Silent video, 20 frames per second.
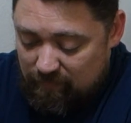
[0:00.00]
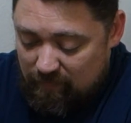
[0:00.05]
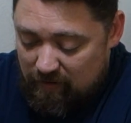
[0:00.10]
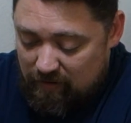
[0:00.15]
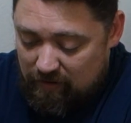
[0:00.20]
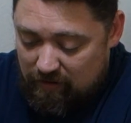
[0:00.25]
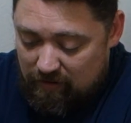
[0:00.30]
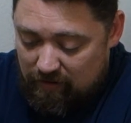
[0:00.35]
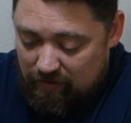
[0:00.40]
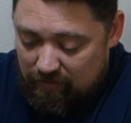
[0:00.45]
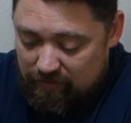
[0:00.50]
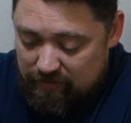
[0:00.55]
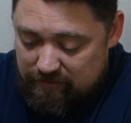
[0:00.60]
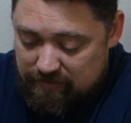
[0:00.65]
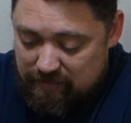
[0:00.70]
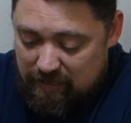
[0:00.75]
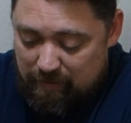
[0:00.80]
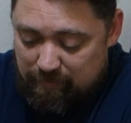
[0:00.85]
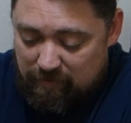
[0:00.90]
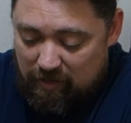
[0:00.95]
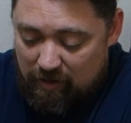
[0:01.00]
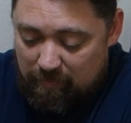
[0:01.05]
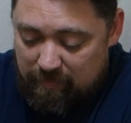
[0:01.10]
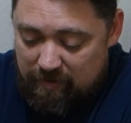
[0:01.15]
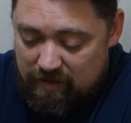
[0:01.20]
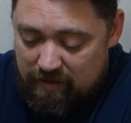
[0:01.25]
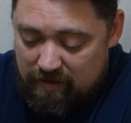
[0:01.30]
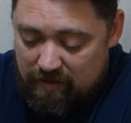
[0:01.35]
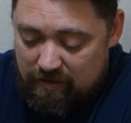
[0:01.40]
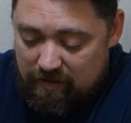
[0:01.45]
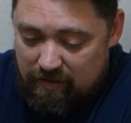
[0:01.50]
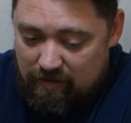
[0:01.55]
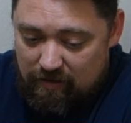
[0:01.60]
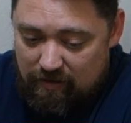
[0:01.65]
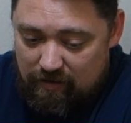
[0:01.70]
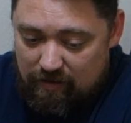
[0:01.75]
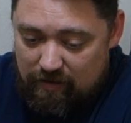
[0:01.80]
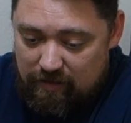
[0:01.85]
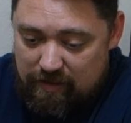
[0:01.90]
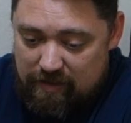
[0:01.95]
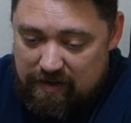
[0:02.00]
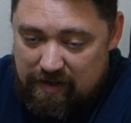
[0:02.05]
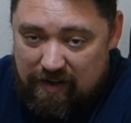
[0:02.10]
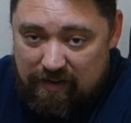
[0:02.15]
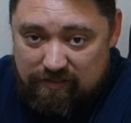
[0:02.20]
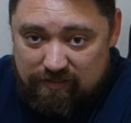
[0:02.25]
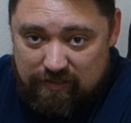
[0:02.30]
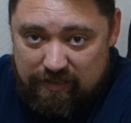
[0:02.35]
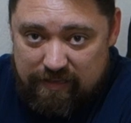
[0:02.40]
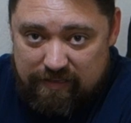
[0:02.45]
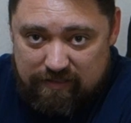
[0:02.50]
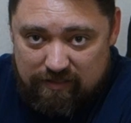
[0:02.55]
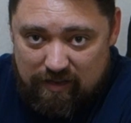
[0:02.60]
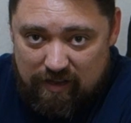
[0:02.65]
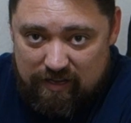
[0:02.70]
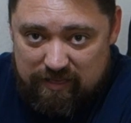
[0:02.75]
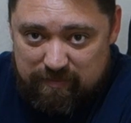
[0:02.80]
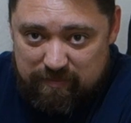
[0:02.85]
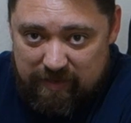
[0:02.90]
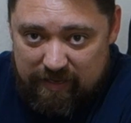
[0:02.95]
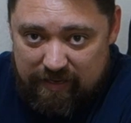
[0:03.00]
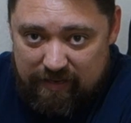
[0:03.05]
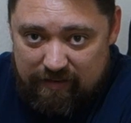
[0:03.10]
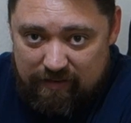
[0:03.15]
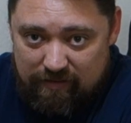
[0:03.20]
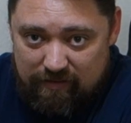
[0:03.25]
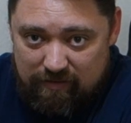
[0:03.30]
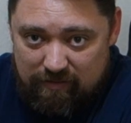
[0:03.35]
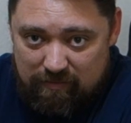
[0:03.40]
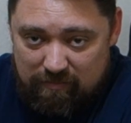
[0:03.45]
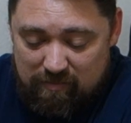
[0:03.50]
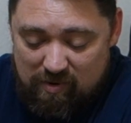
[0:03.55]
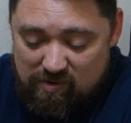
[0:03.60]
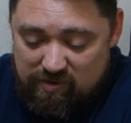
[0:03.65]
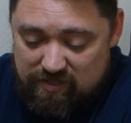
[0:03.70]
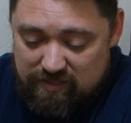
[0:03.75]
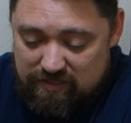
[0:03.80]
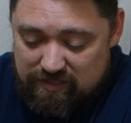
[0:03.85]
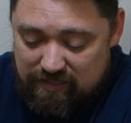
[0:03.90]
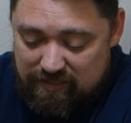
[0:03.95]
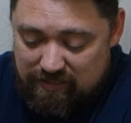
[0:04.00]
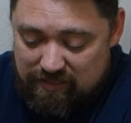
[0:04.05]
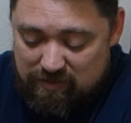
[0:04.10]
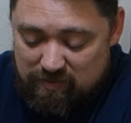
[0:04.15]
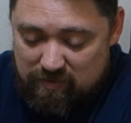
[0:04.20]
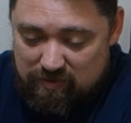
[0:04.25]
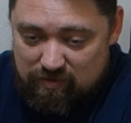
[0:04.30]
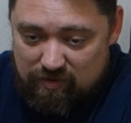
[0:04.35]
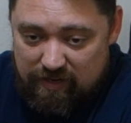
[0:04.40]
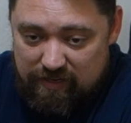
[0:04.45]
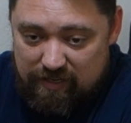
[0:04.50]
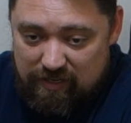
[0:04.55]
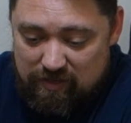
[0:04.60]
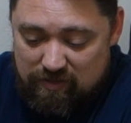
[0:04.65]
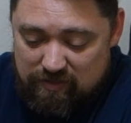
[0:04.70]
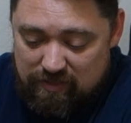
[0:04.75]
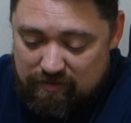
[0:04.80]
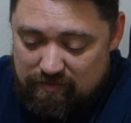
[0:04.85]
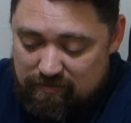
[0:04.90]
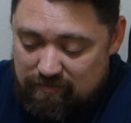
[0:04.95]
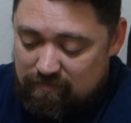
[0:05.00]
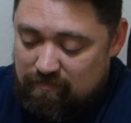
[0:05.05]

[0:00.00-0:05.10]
on this laptop, and actually has caused me motion sickness when trying to use it.